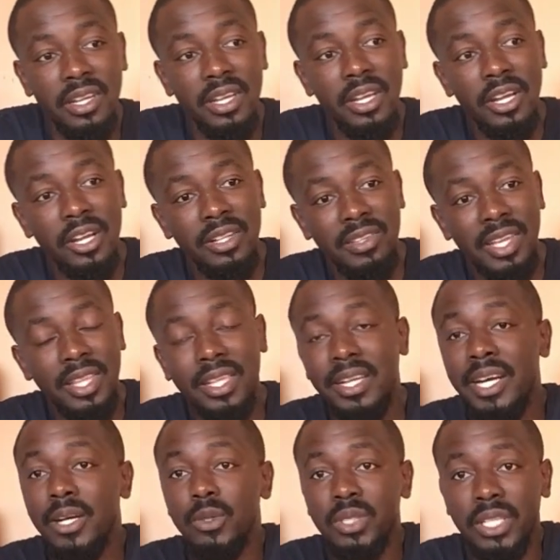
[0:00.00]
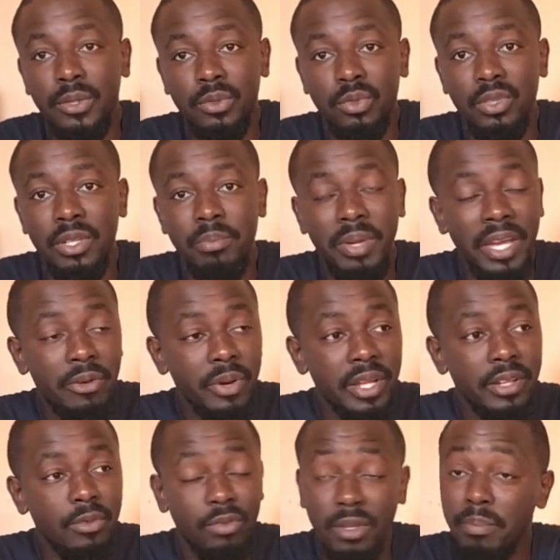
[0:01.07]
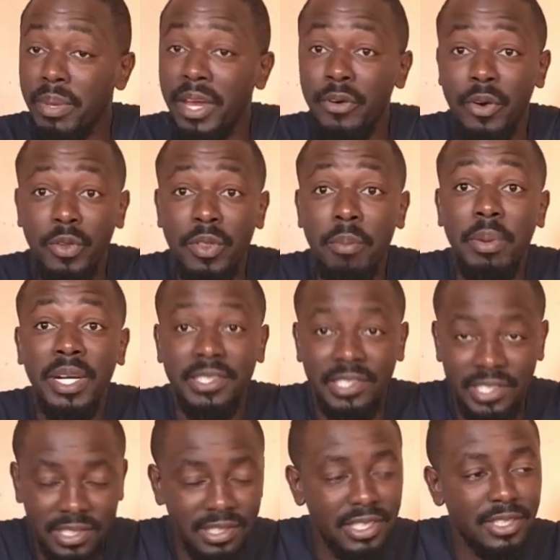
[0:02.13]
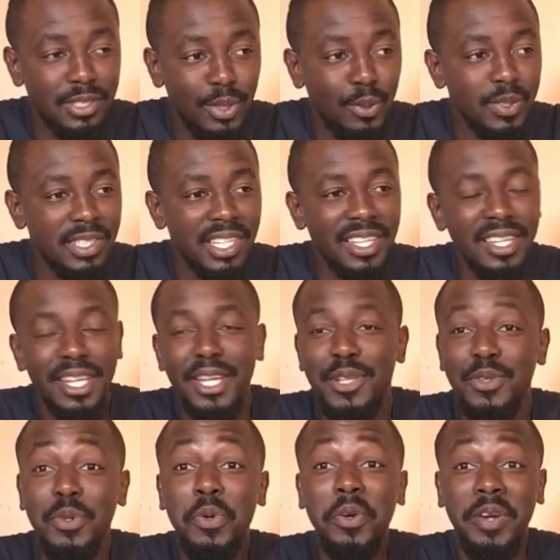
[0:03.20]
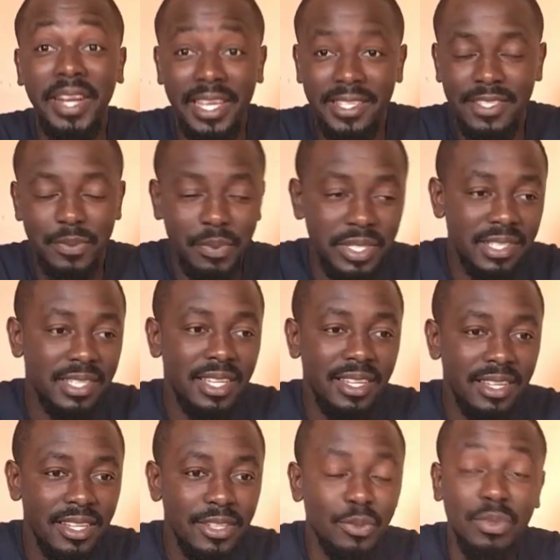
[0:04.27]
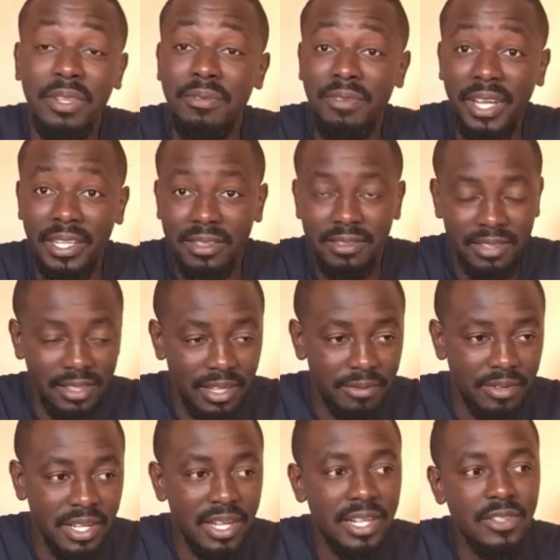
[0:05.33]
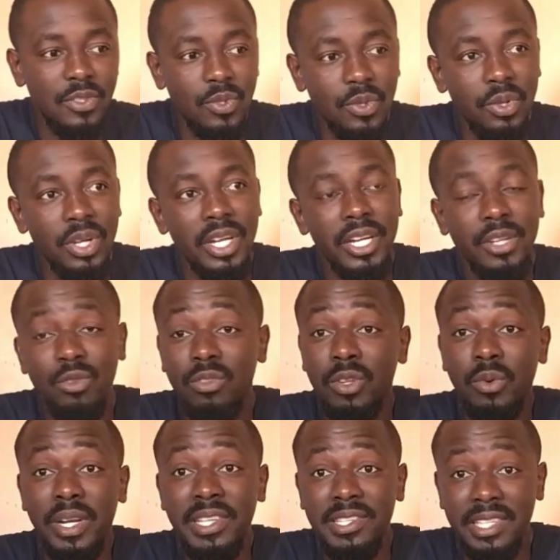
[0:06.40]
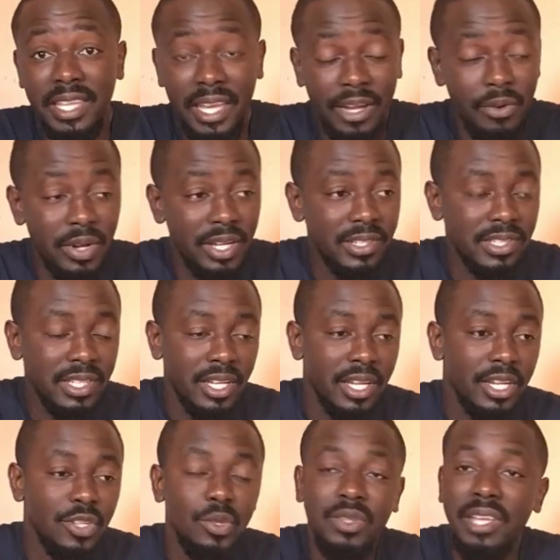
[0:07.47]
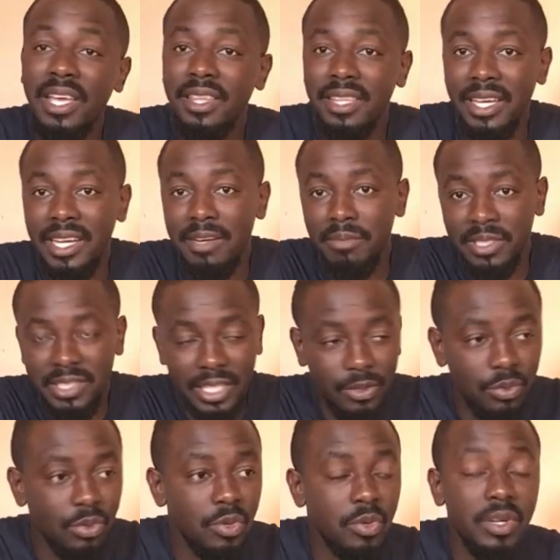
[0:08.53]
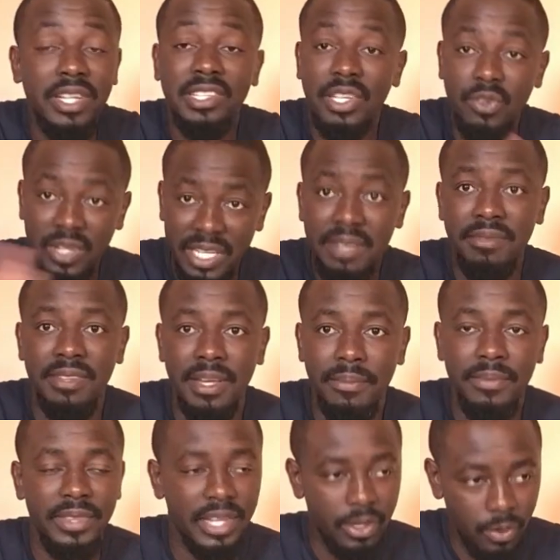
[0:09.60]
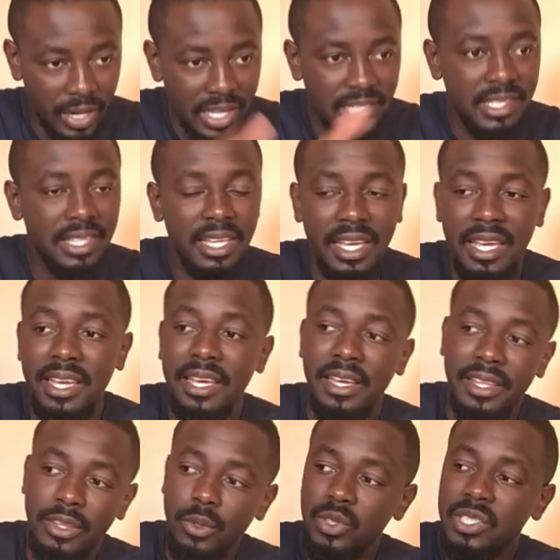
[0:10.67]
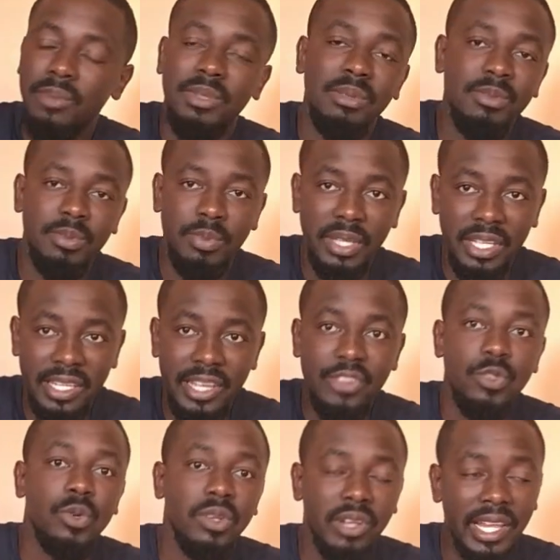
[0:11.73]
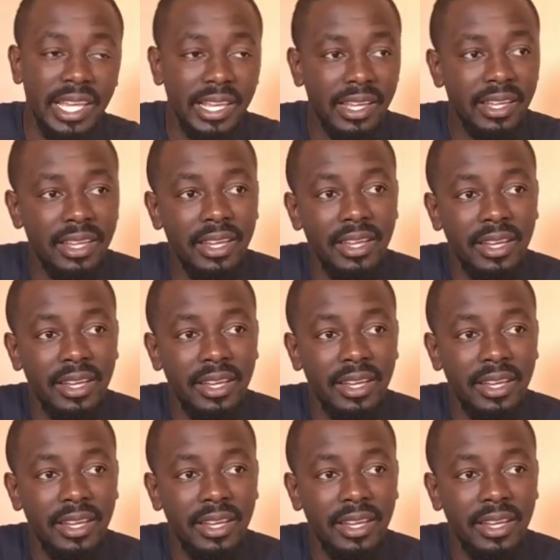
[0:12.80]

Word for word: and take the cows out to the peri, to the peri or the pastures, as they would say, to go graze. We say uh, to the veld in Afrikaans or to the grazing areas. You take the animals out to go graze and you leave them. They graze there. There would sometimes be a natural lake,